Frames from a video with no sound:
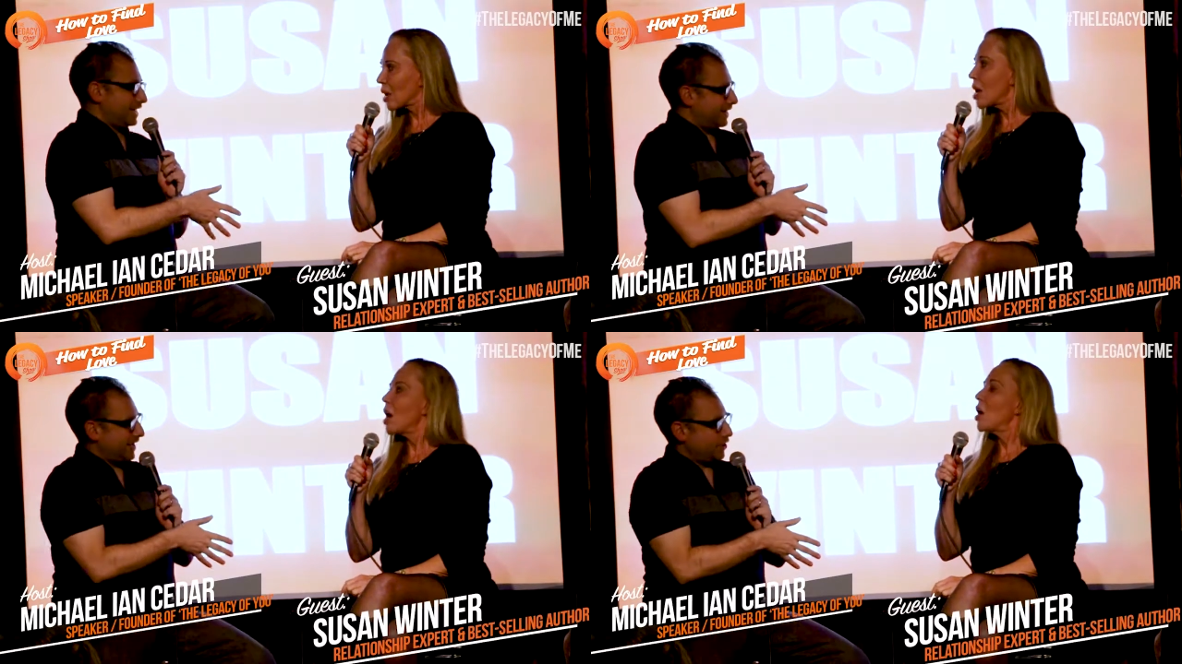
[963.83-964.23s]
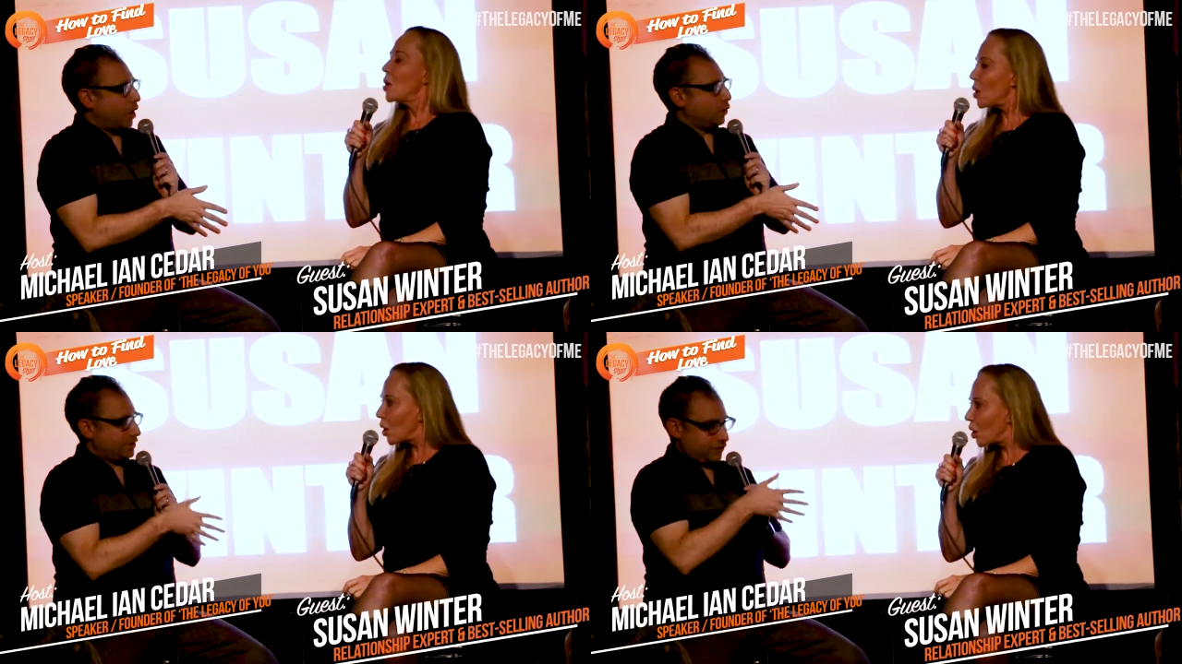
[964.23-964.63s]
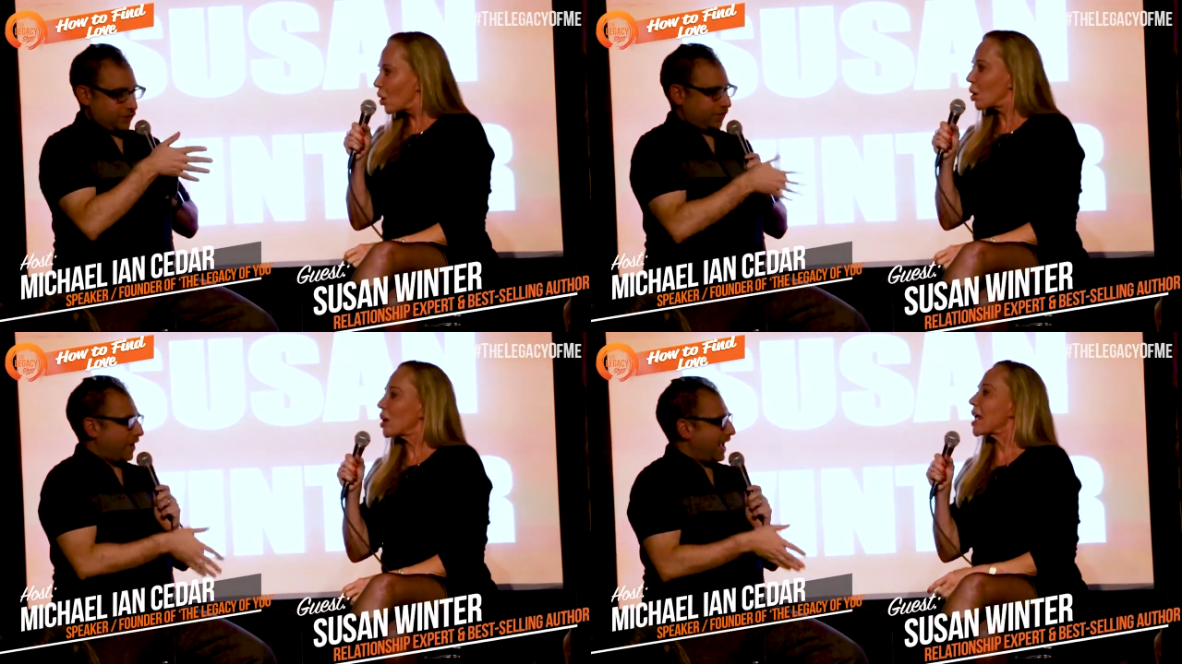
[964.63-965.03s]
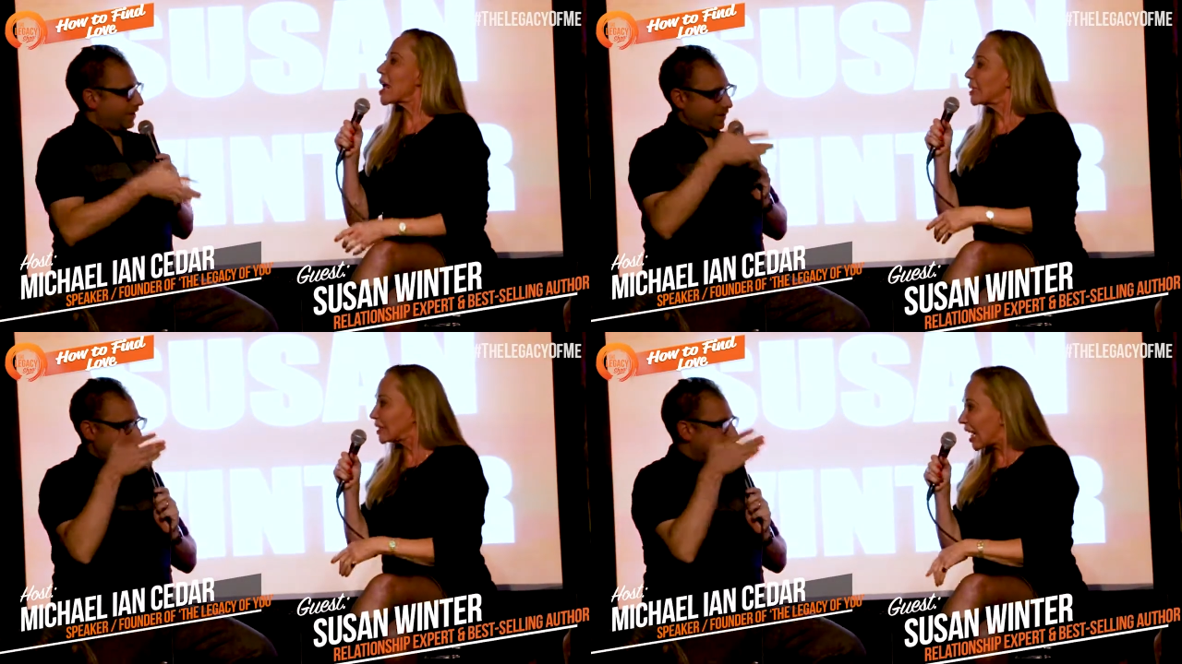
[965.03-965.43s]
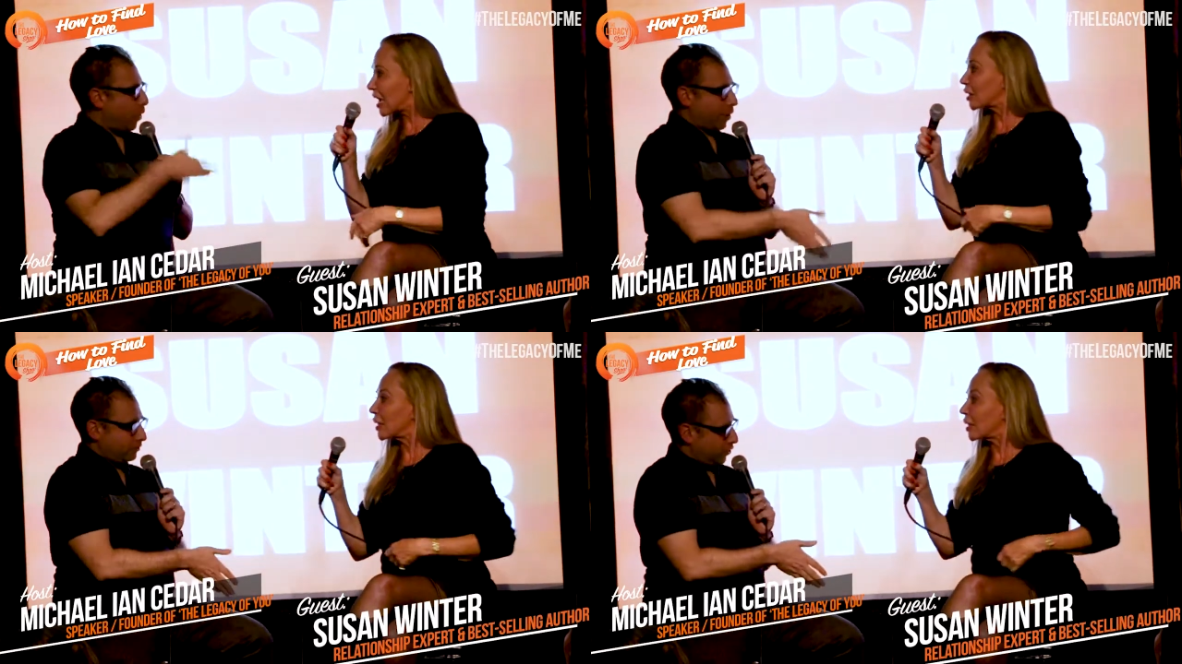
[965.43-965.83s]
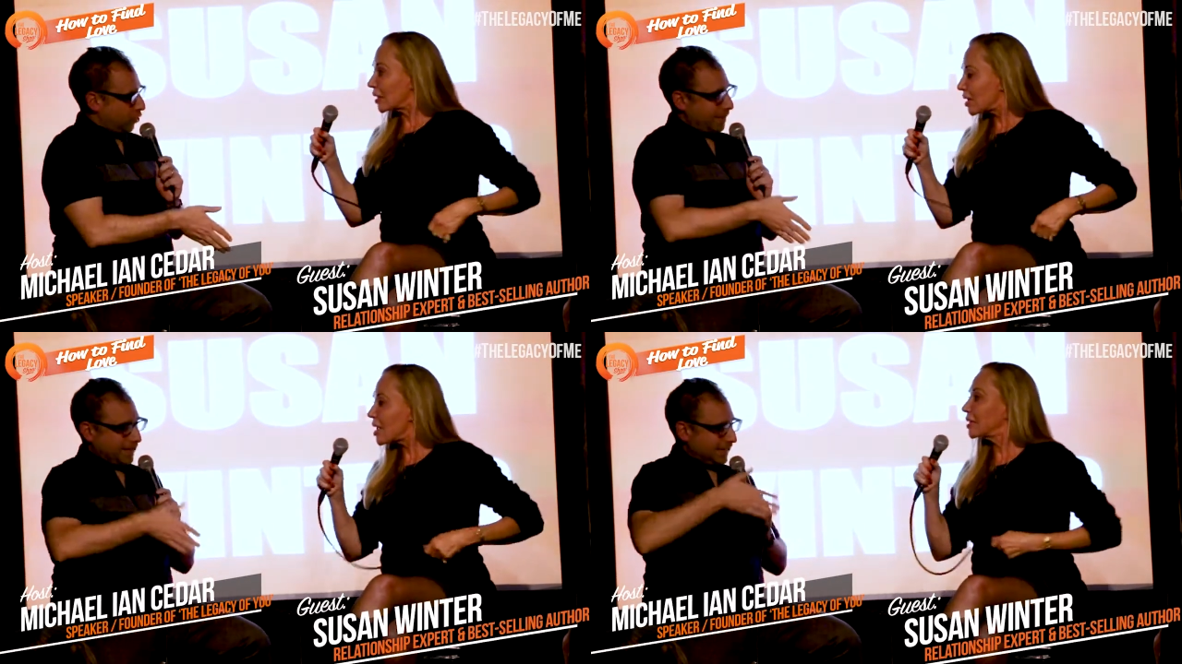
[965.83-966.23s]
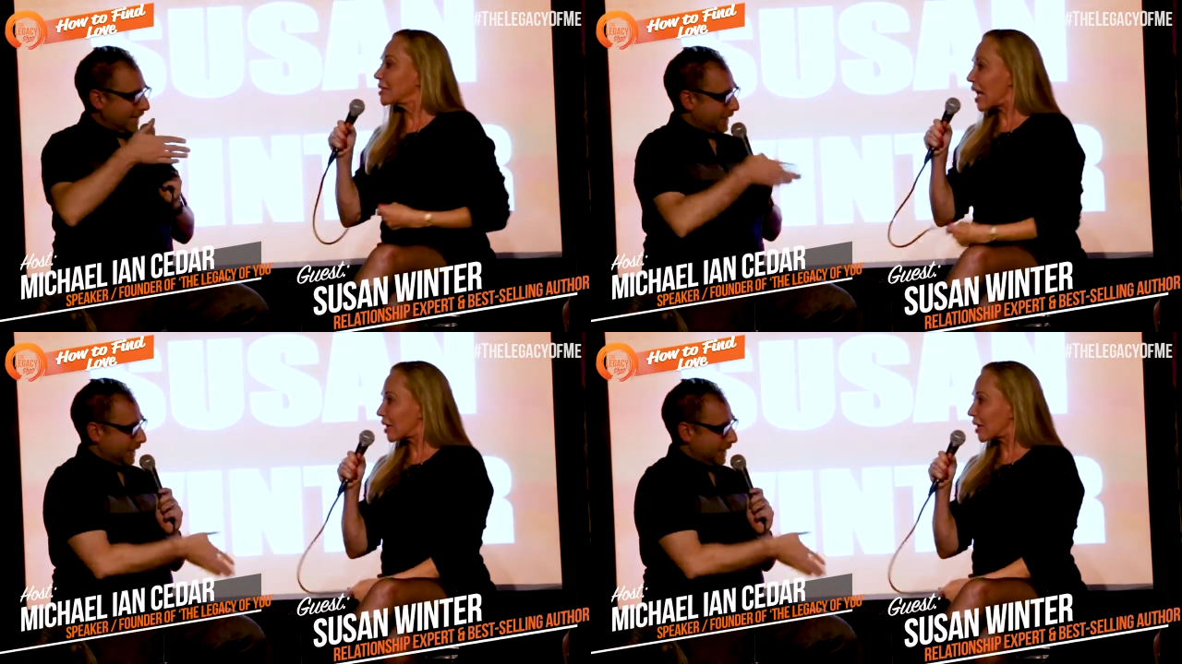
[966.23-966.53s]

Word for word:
Speaker 1: that they know to survive exactly. at the boardroom and exactly.